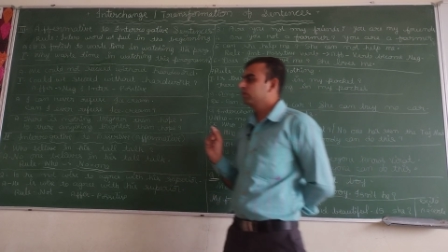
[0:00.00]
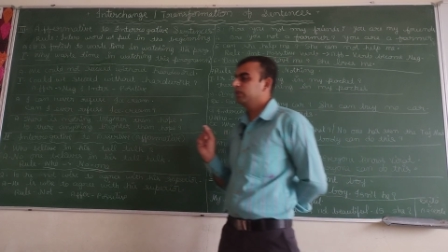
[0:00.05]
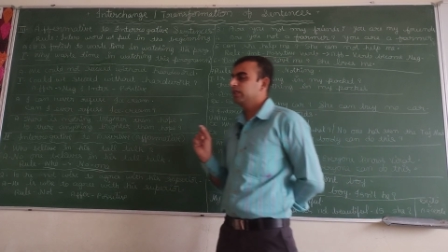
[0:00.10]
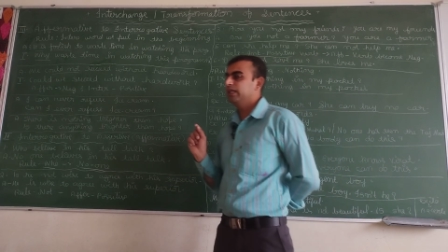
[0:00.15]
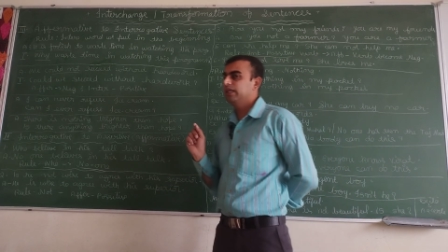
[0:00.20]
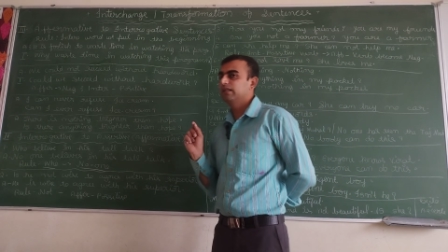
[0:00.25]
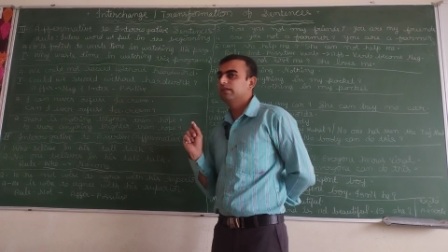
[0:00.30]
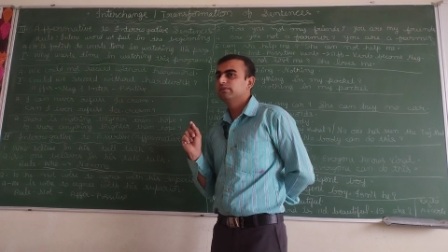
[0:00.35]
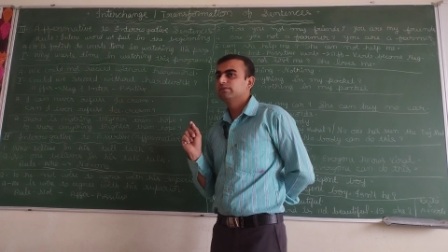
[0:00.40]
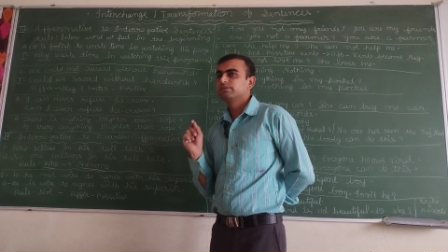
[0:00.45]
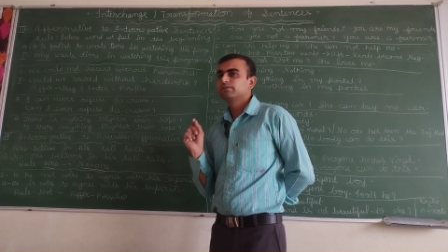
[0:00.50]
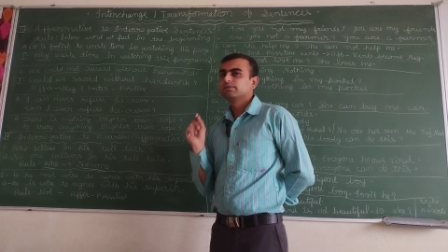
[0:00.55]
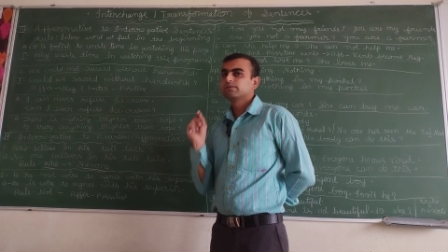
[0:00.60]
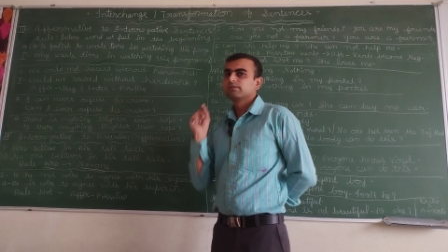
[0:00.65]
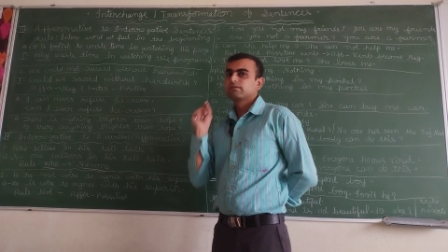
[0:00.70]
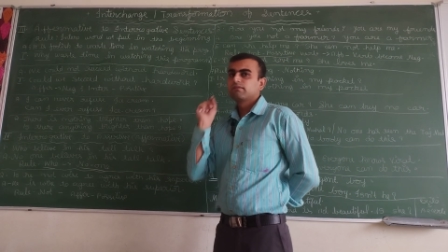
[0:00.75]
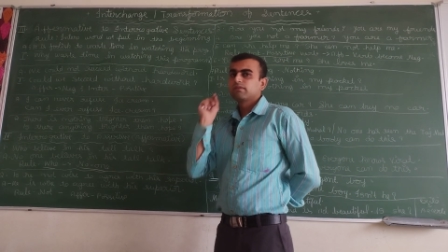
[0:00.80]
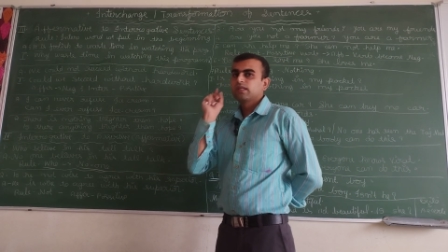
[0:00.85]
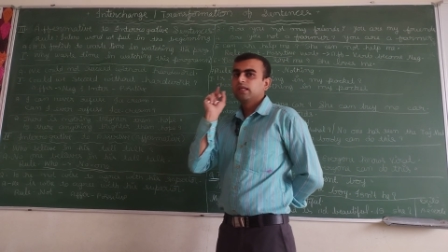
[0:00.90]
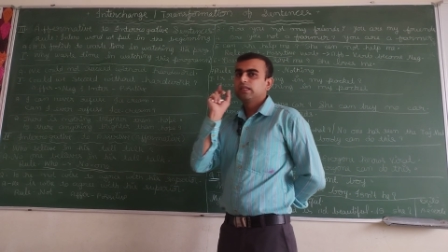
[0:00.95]

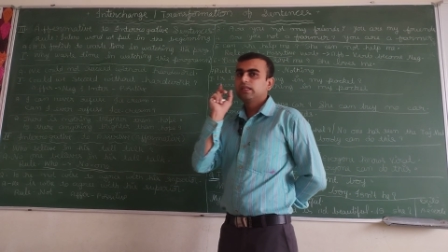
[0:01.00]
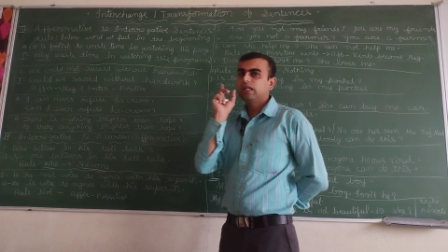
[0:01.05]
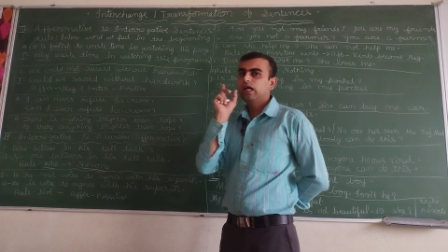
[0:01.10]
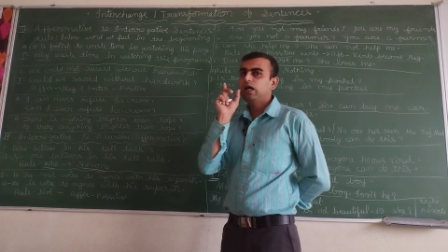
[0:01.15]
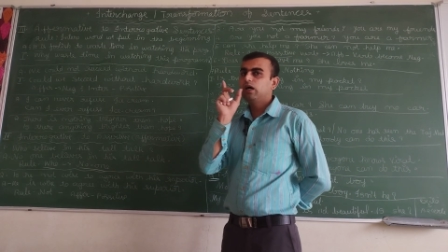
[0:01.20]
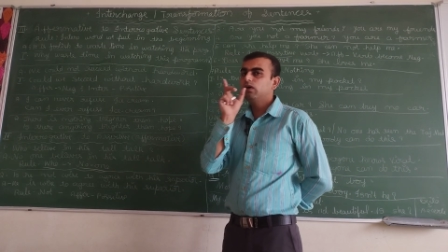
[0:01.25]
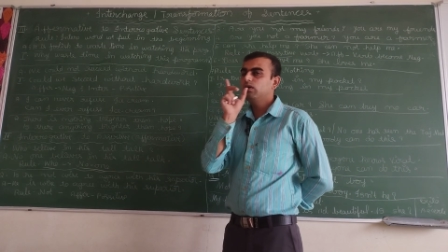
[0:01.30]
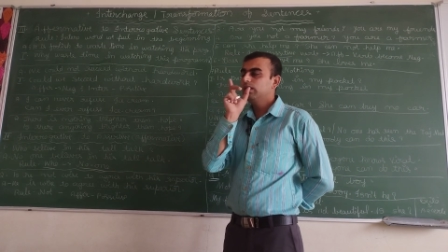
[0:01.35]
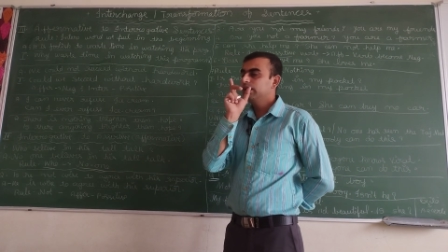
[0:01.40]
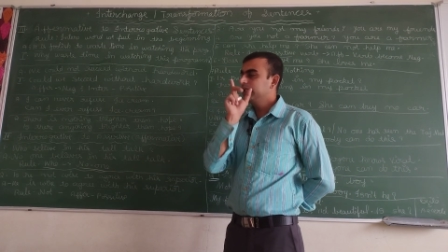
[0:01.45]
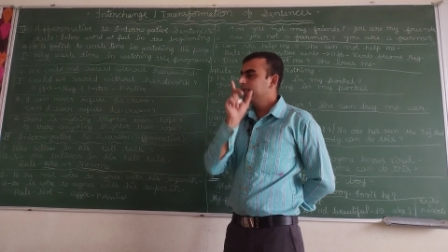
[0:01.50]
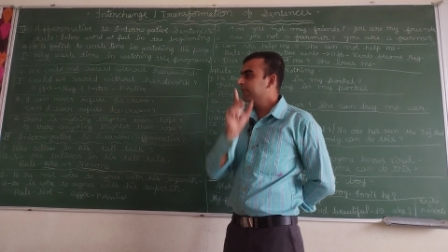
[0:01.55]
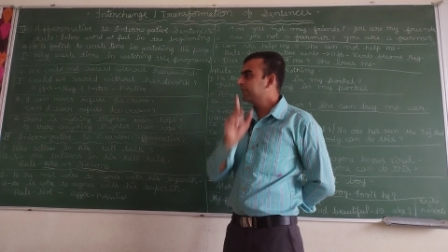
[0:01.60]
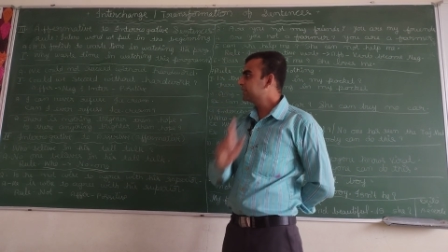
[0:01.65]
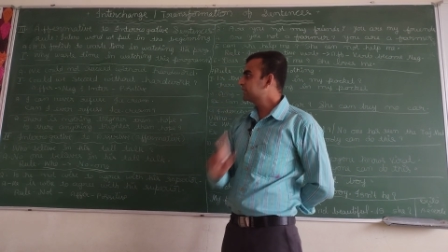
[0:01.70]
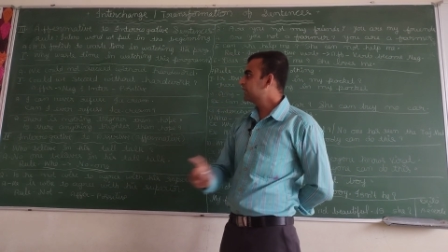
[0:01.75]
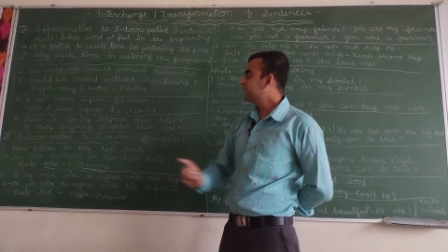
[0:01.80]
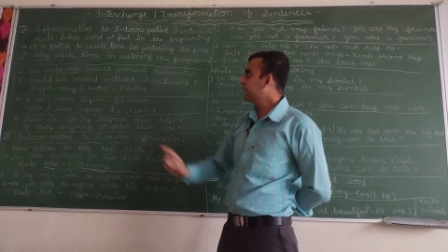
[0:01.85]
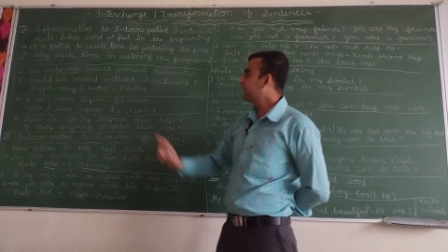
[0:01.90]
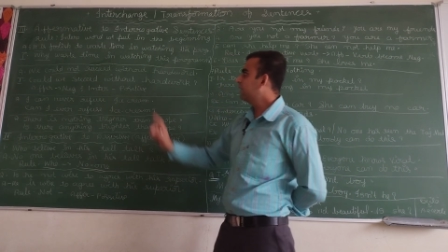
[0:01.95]
Okay, now let
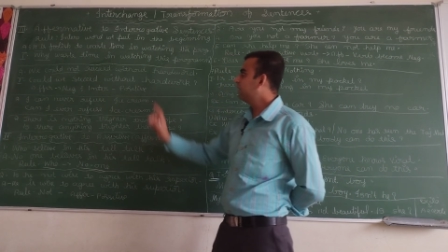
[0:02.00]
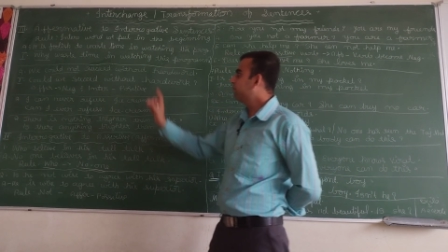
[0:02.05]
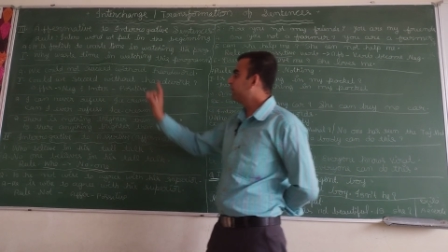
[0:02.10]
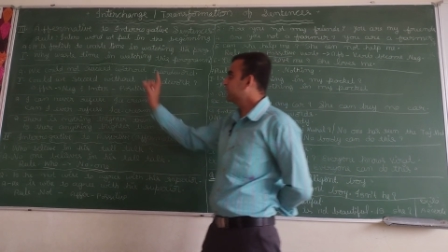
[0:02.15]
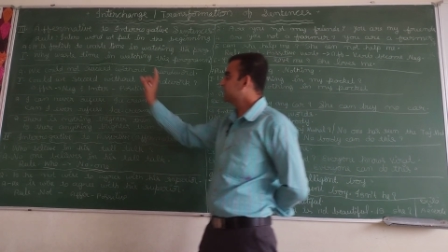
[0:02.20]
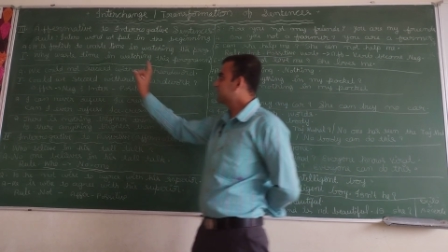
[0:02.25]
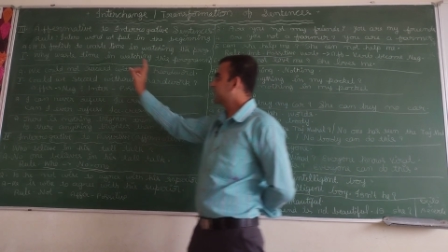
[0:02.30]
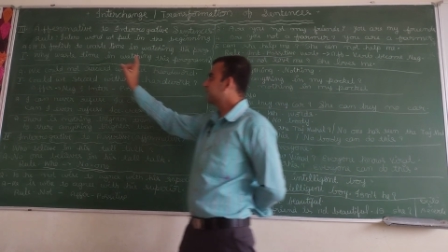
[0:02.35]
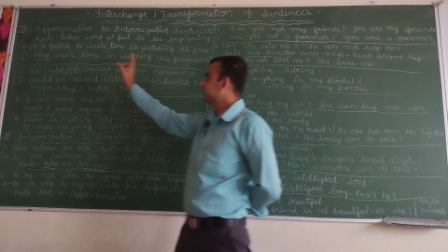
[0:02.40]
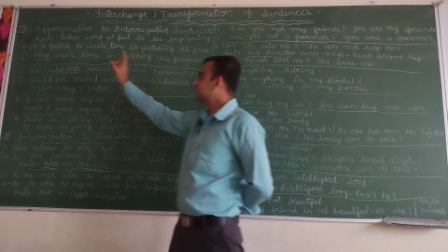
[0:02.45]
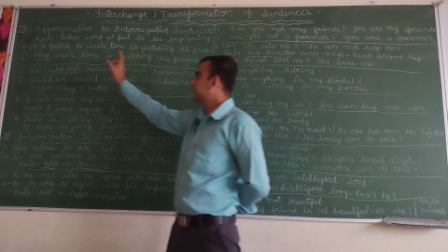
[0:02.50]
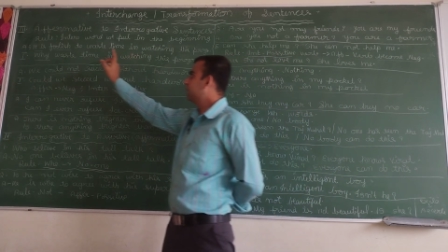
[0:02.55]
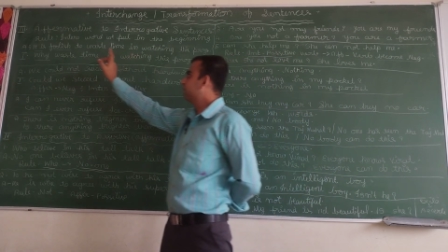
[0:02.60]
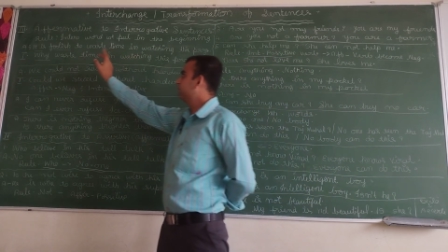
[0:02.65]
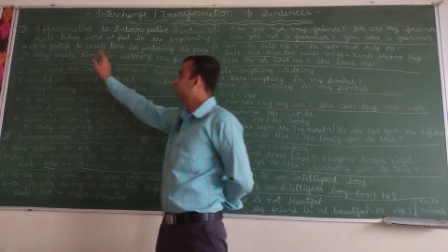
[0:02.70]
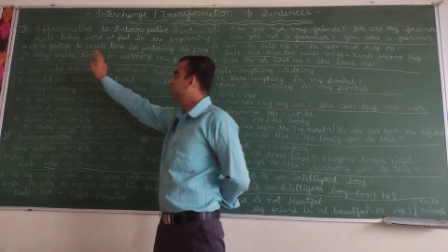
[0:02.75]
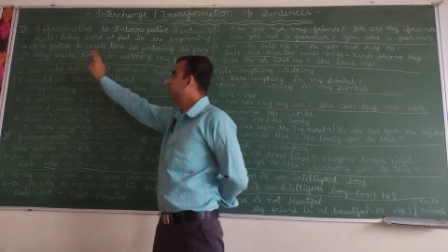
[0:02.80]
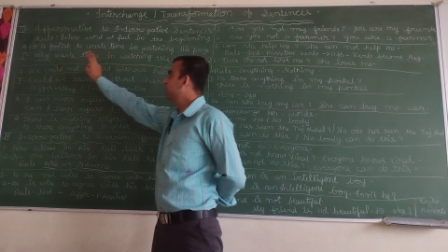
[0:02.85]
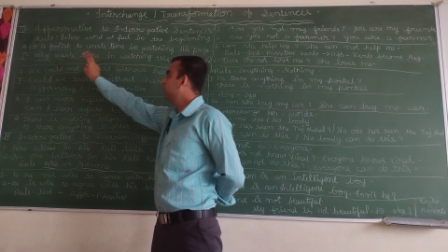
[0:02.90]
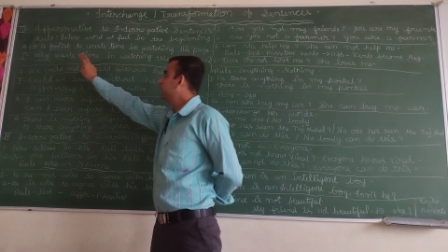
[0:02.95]
us take a first
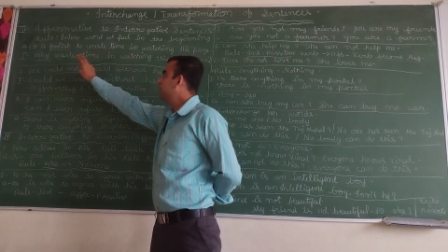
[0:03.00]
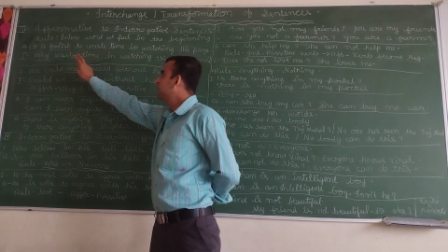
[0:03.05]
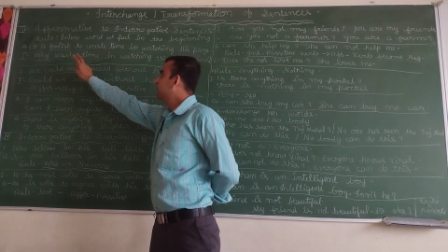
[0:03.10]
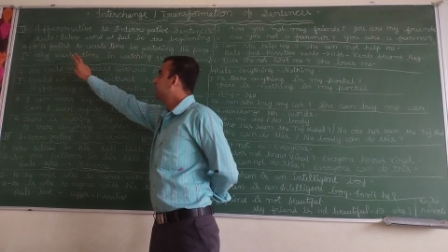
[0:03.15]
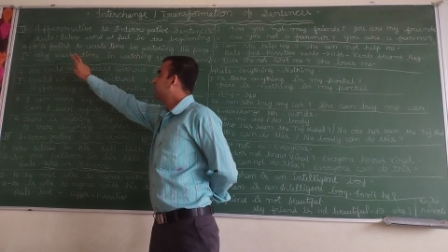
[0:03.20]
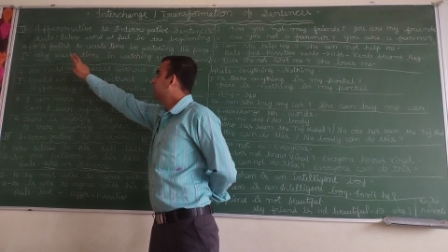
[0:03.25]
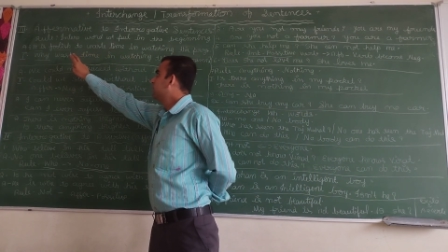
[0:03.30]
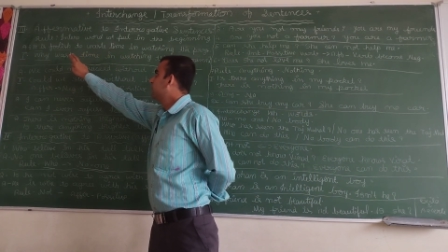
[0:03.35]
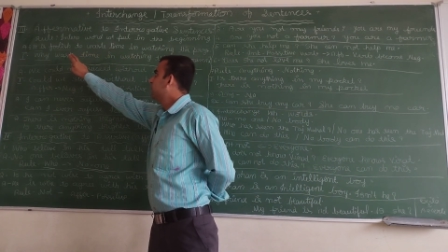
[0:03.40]
example.